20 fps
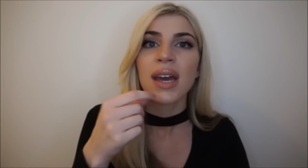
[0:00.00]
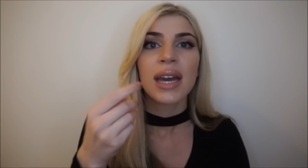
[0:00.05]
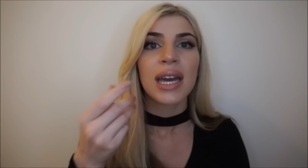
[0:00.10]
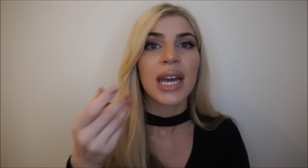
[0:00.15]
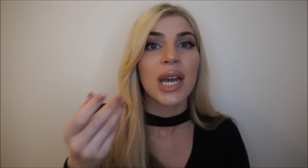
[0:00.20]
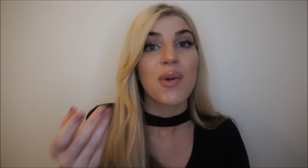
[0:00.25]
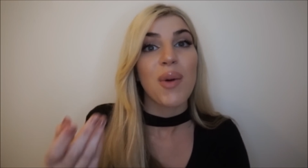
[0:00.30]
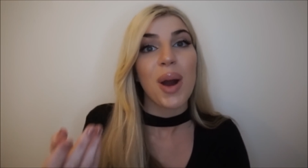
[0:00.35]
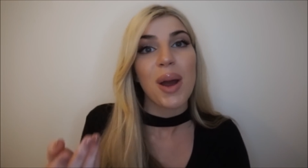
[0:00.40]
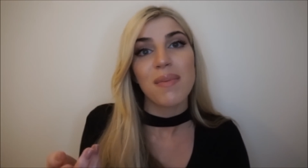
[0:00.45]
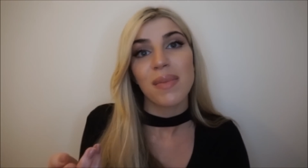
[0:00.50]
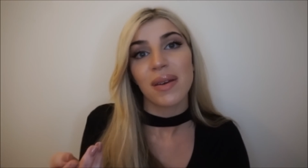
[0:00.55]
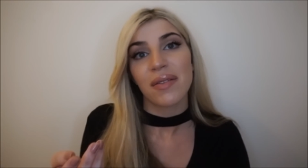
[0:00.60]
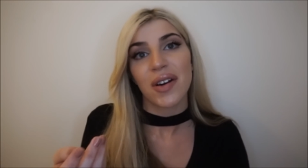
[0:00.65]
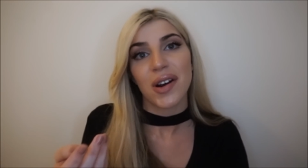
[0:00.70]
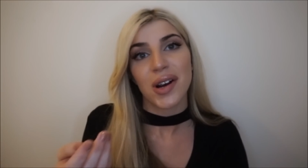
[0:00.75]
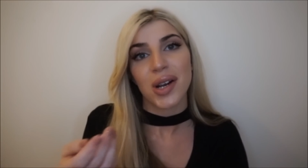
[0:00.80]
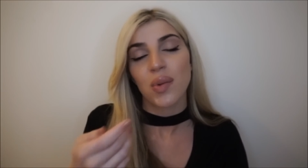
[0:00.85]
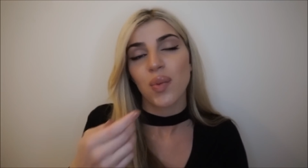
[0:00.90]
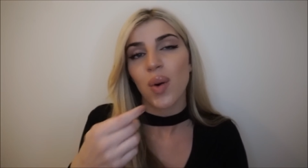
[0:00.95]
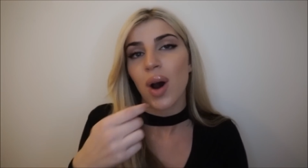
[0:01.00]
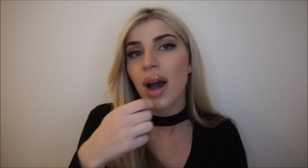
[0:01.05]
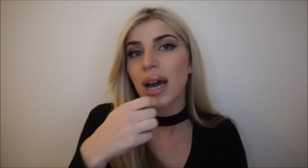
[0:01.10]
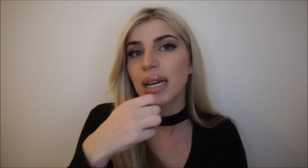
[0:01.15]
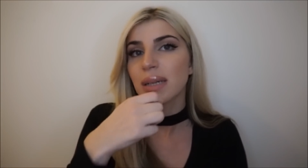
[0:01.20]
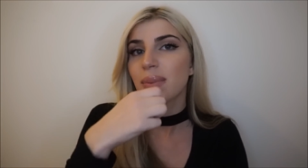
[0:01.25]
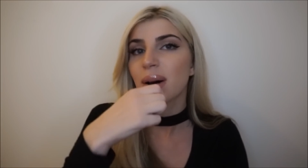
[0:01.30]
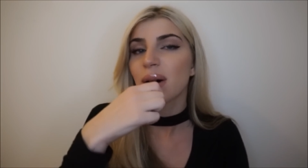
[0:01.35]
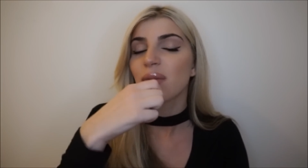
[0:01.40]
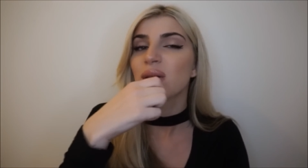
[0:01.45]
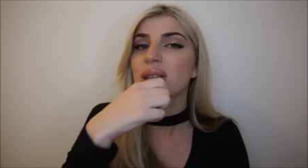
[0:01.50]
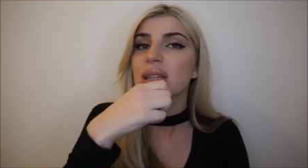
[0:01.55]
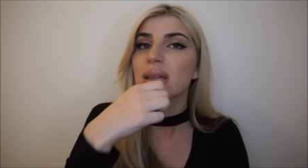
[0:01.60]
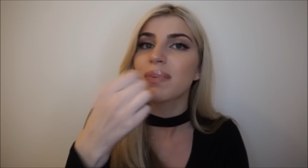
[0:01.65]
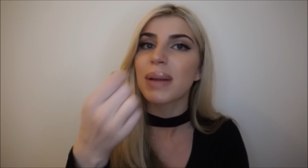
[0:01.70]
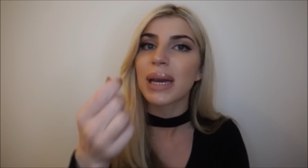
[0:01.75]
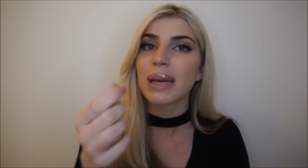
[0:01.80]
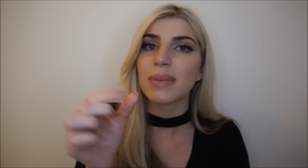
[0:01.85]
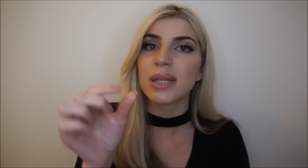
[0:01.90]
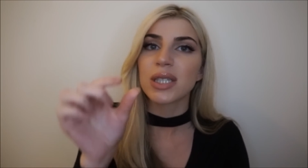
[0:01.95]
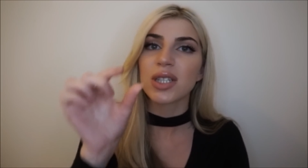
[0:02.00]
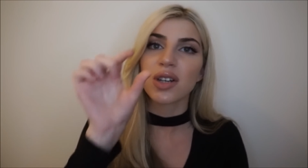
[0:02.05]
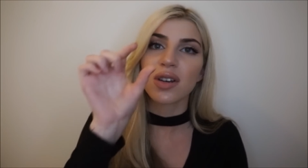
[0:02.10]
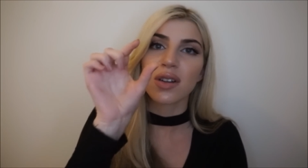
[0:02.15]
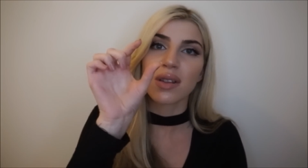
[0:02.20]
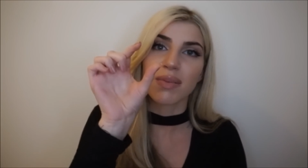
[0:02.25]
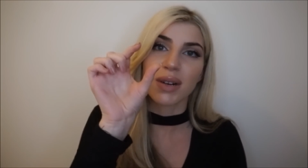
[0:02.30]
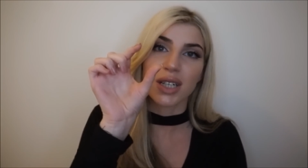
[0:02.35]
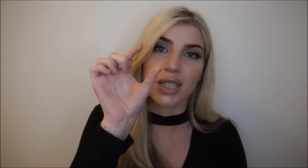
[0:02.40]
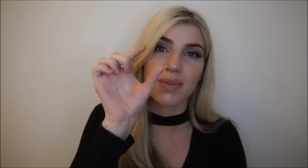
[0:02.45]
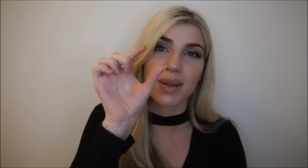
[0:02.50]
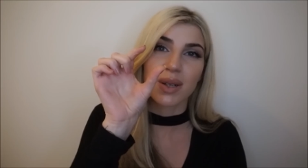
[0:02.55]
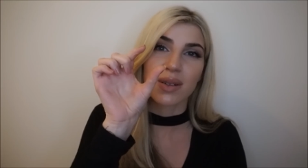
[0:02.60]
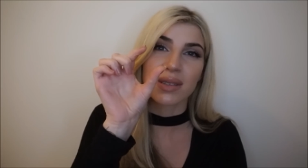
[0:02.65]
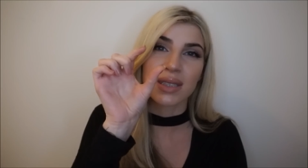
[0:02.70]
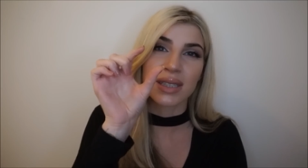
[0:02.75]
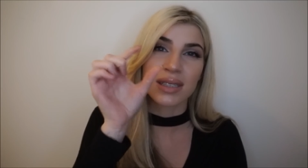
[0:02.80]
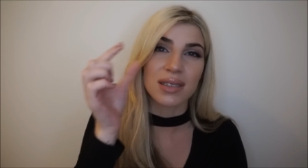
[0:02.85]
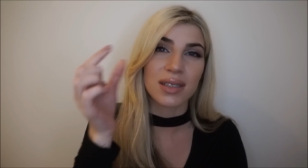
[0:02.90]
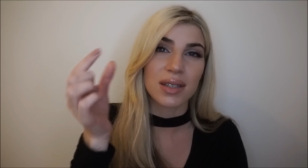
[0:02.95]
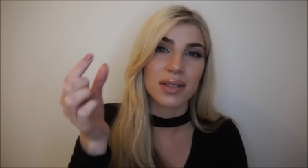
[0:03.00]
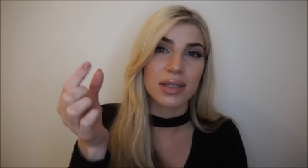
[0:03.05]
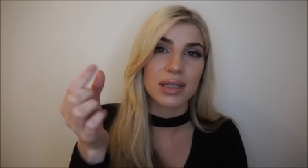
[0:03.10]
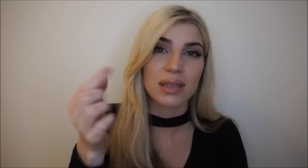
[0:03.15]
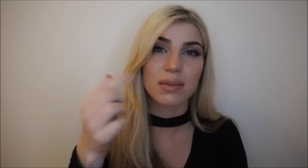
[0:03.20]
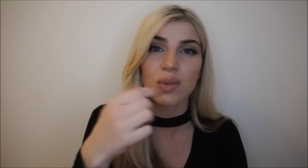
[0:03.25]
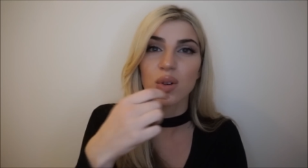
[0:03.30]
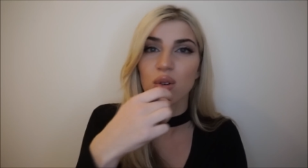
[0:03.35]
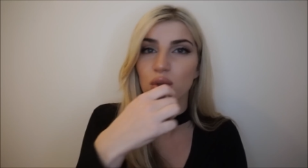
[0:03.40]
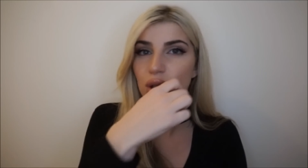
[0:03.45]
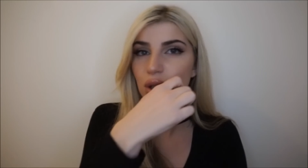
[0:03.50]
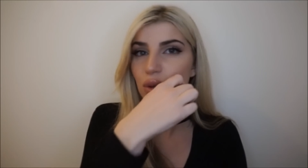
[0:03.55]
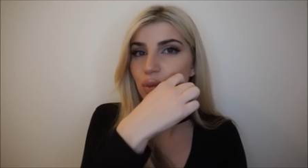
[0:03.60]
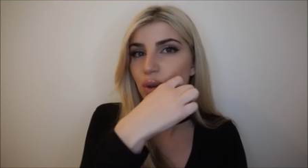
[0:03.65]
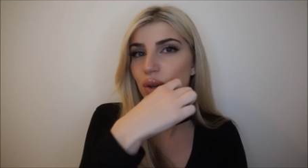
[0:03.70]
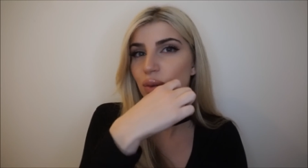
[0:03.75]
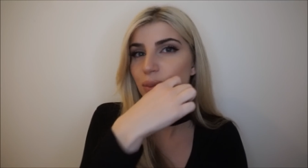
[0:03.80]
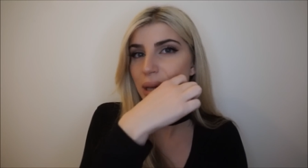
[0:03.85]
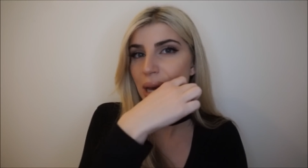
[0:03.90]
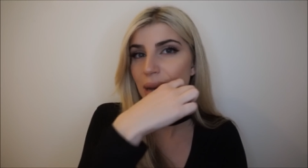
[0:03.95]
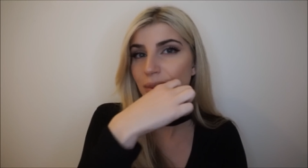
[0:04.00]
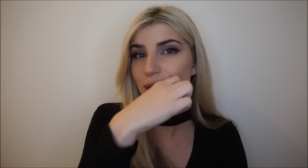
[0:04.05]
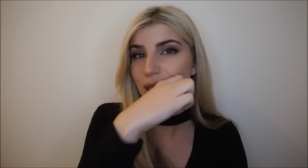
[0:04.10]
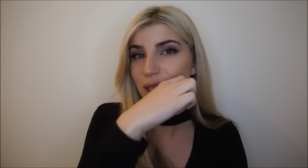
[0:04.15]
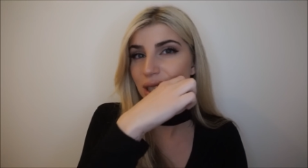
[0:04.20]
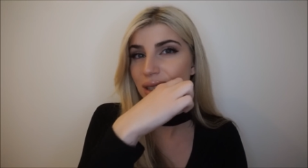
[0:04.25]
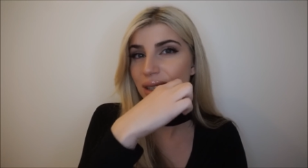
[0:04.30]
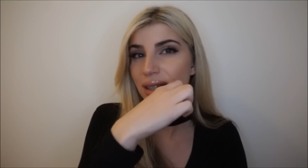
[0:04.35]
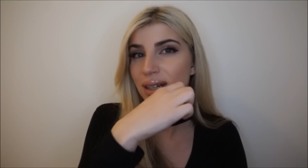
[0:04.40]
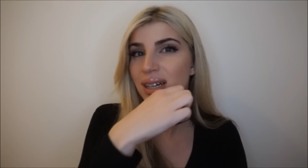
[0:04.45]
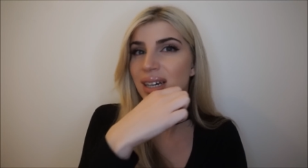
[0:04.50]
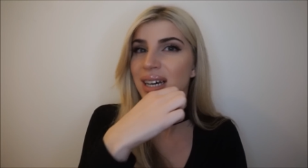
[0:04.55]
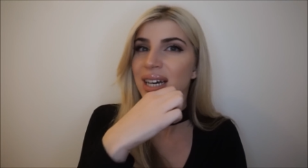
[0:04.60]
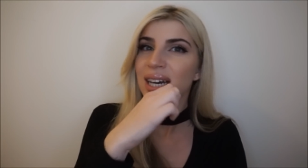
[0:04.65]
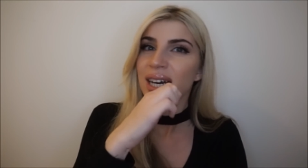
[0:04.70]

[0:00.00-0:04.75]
It won't be very wide, but with the baby toothbrush, because it's so small, you will be able to